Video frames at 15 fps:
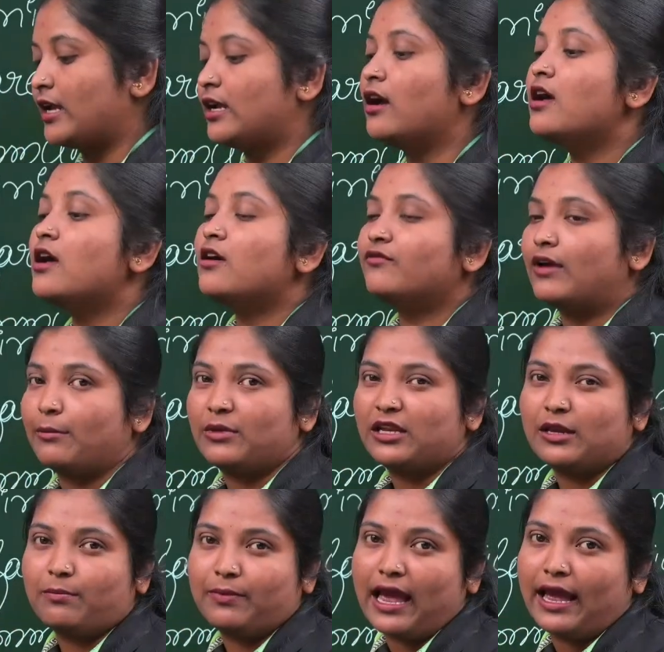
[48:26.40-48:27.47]
family
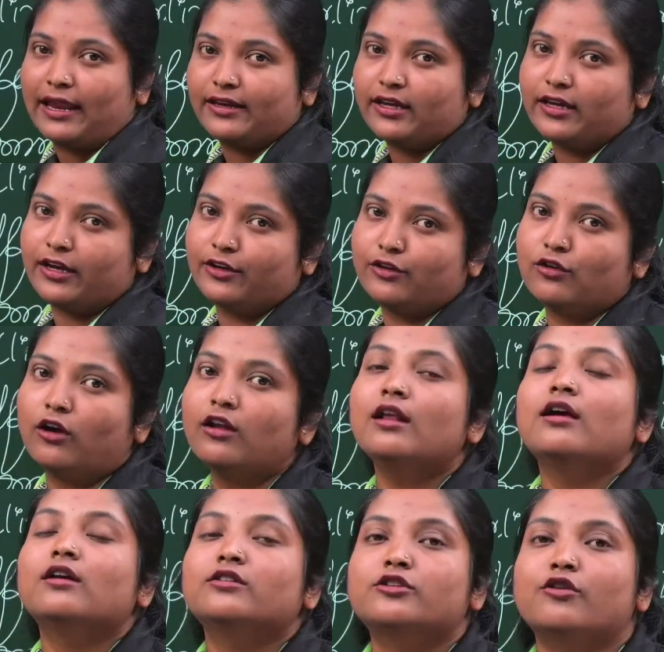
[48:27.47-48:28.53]
planning and all.
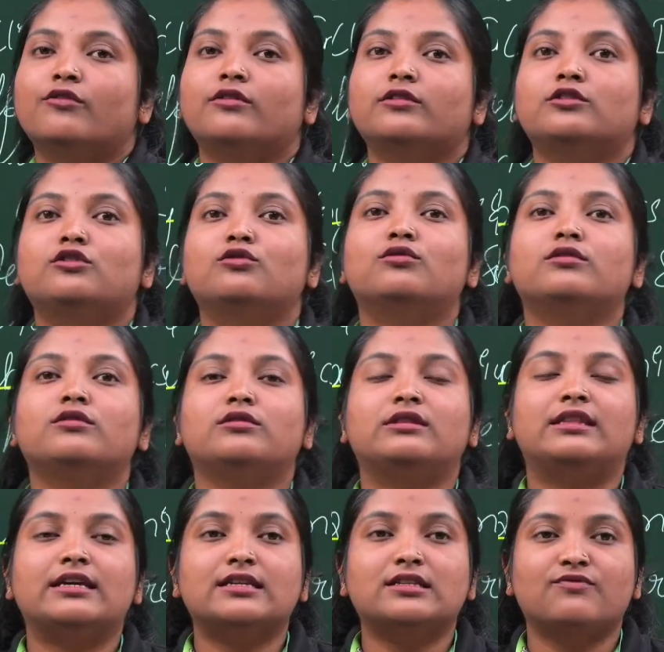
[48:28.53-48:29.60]
So, through these
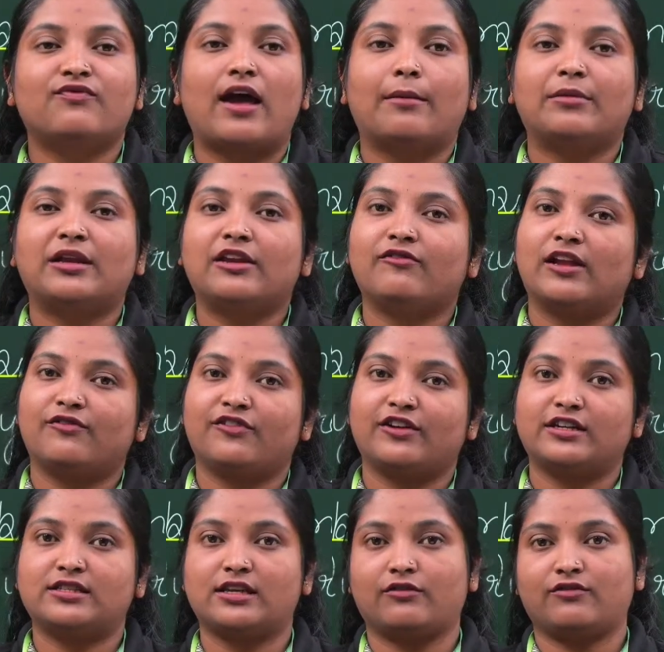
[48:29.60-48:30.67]
family welfare
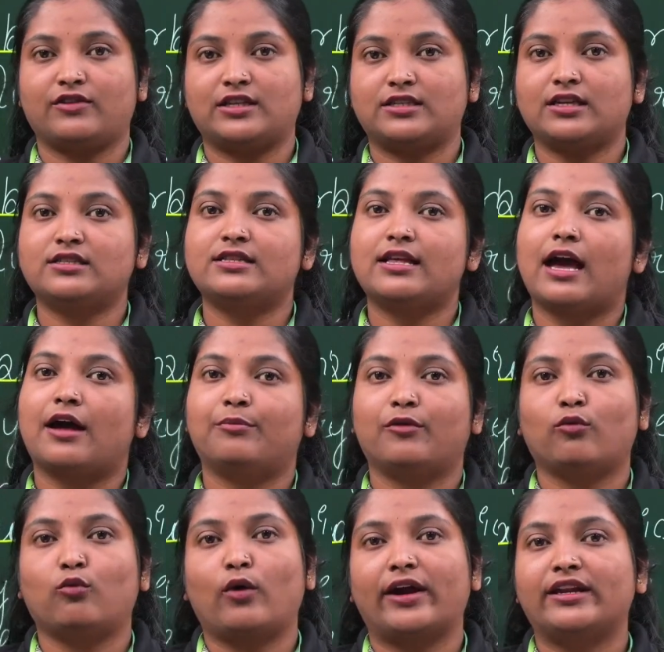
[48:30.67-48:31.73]
services they are
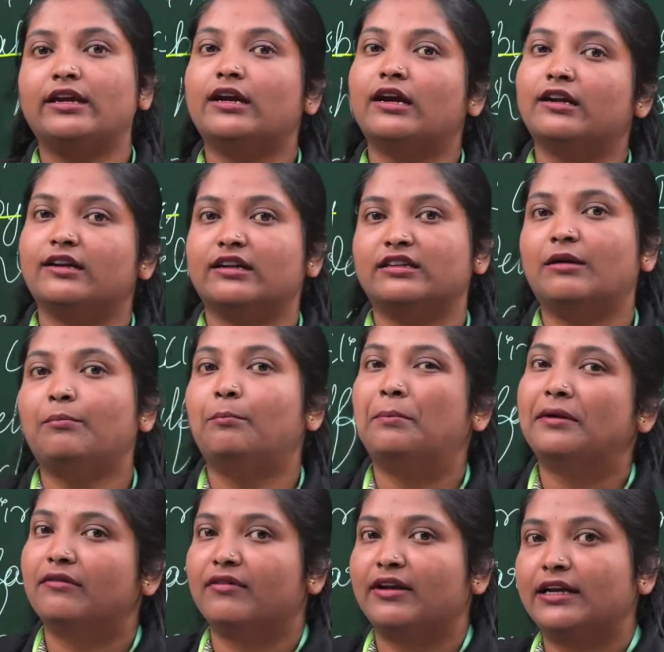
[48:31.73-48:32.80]
providing under the
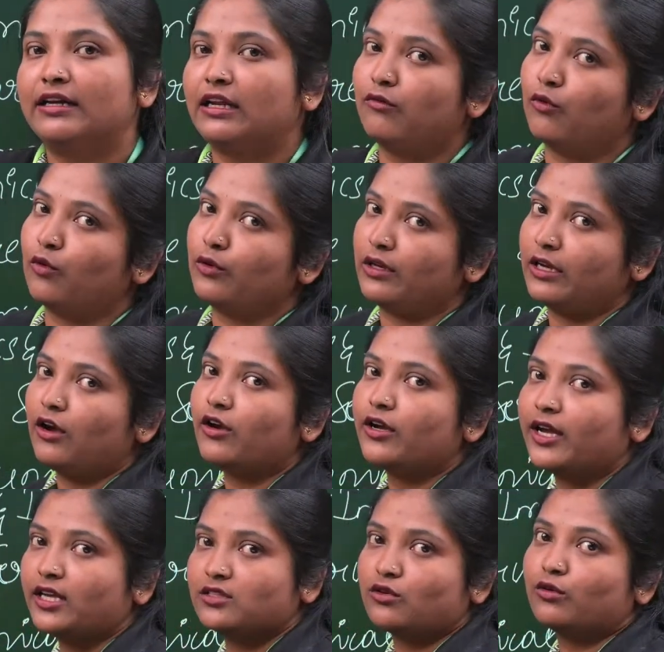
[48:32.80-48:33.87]
preventive only, okay.
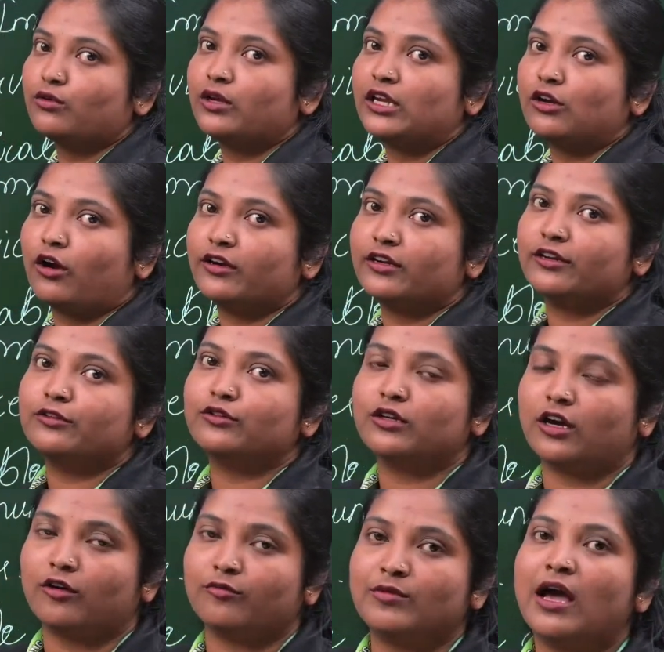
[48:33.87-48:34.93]
So, in order to cover the
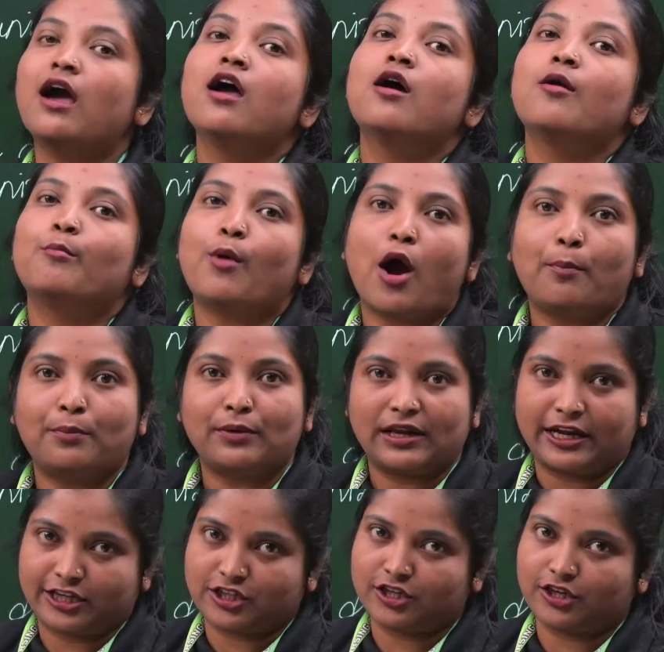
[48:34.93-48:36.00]

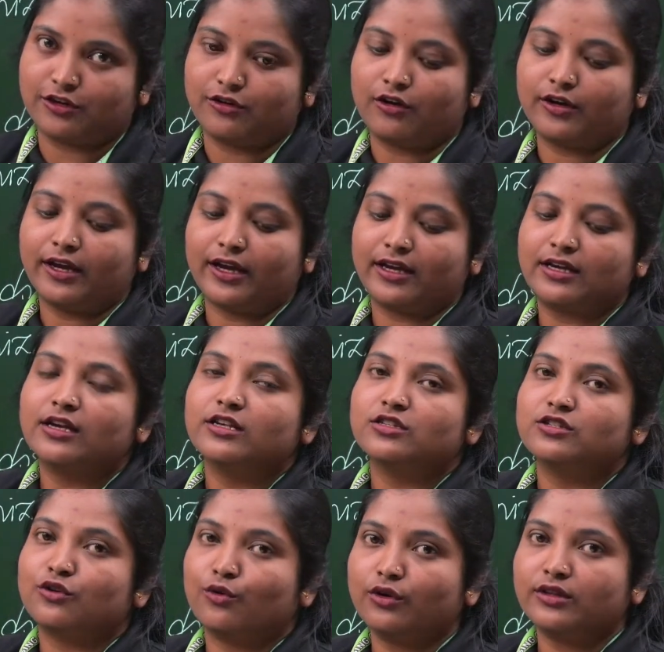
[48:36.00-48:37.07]
population, okay. So,
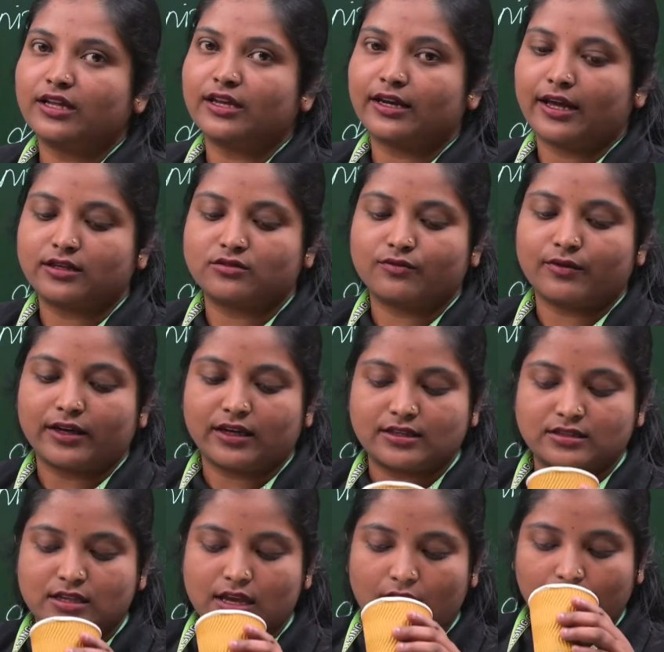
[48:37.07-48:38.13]
the next one is that